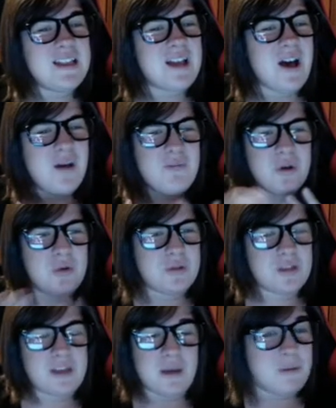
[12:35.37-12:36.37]
known
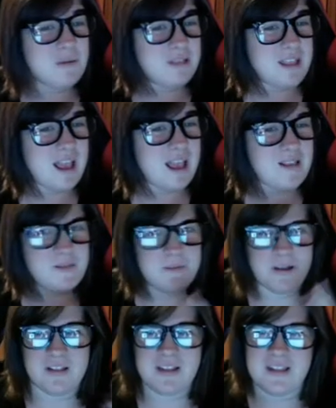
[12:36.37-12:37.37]
to come up with names,
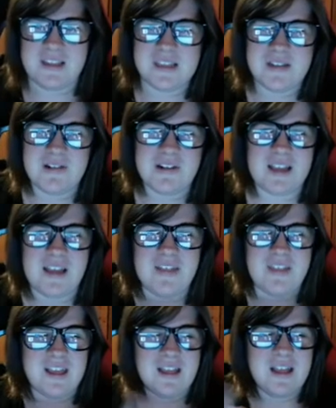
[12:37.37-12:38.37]
but in this series, I
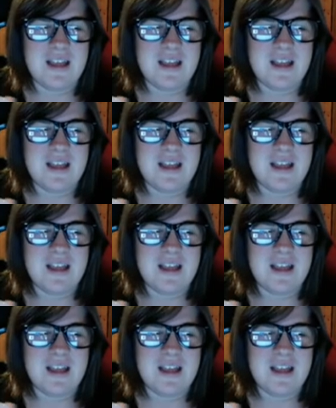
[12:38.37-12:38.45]
think,